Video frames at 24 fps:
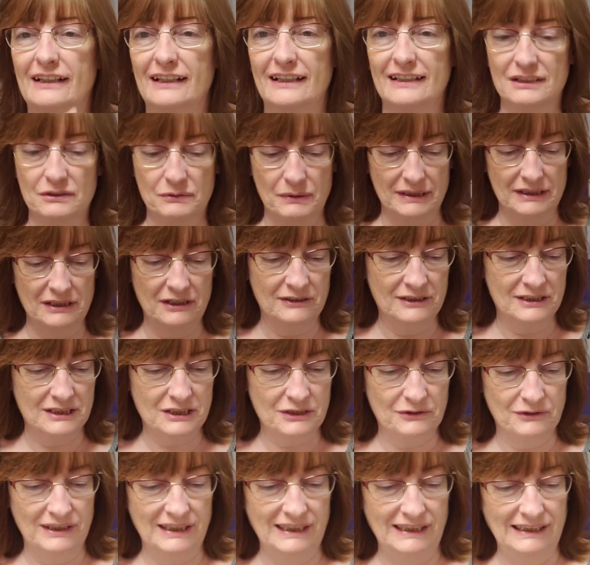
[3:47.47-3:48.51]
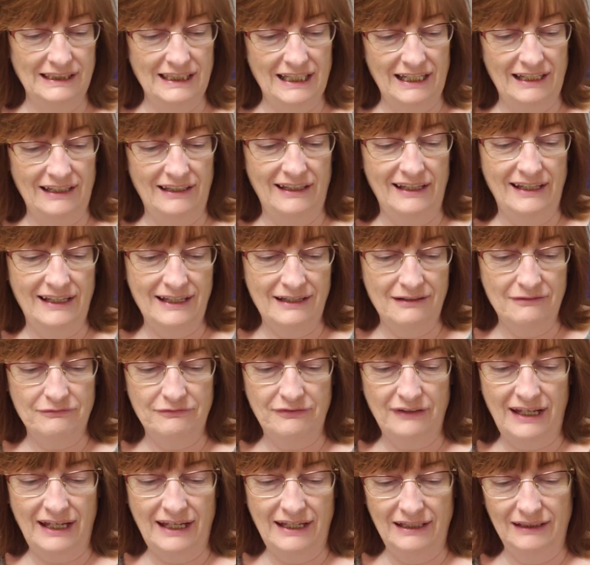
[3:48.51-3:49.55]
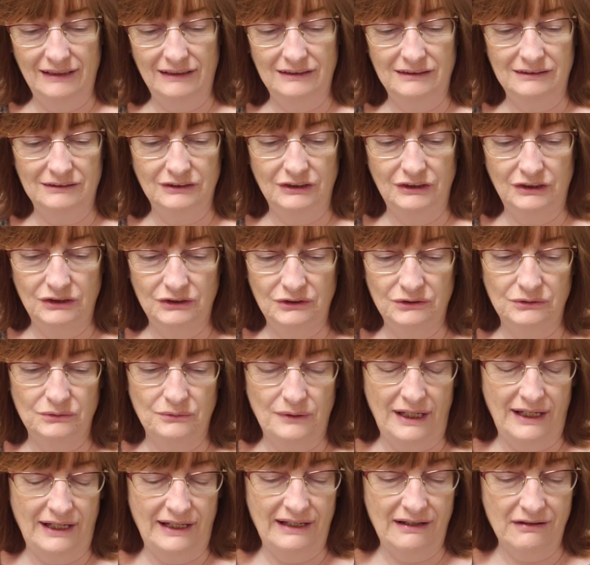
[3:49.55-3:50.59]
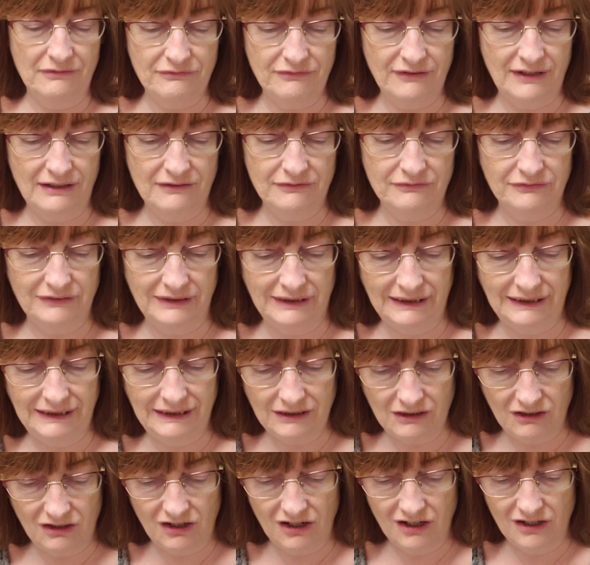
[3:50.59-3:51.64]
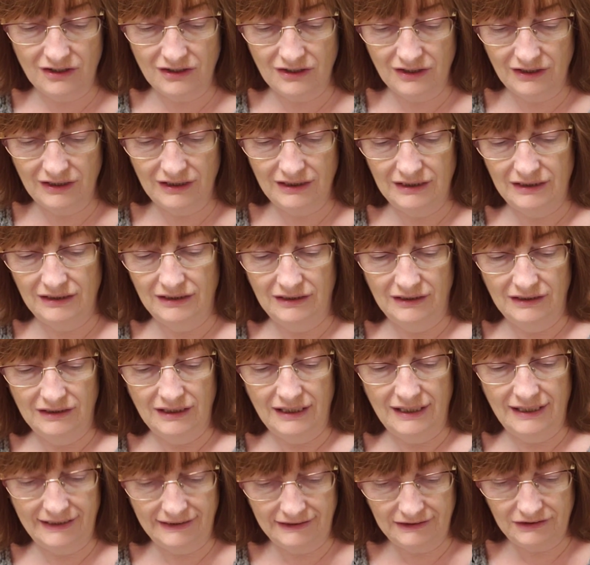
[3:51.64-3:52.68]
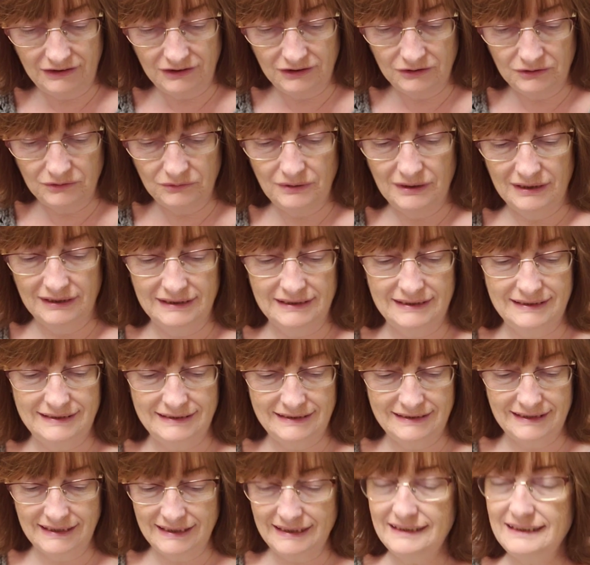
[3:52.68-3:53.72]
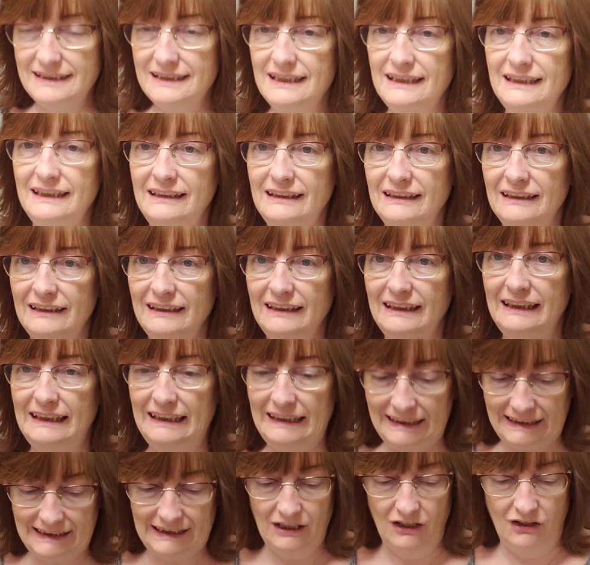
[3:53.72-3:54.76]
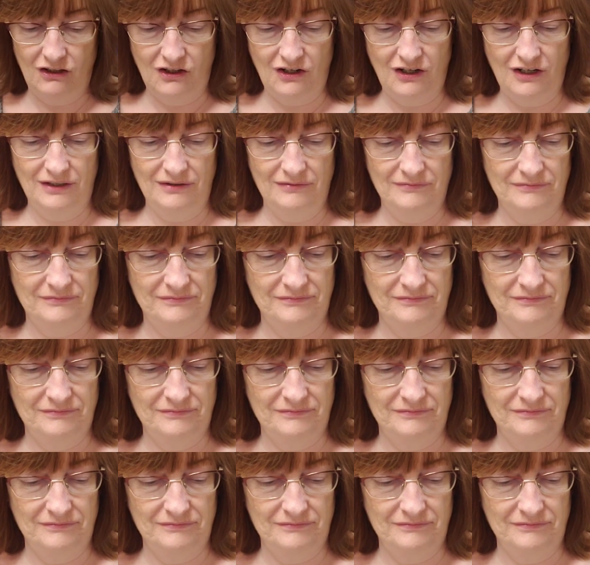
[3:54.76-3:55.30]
It's written on the screen F L U F F E R N U T T E R.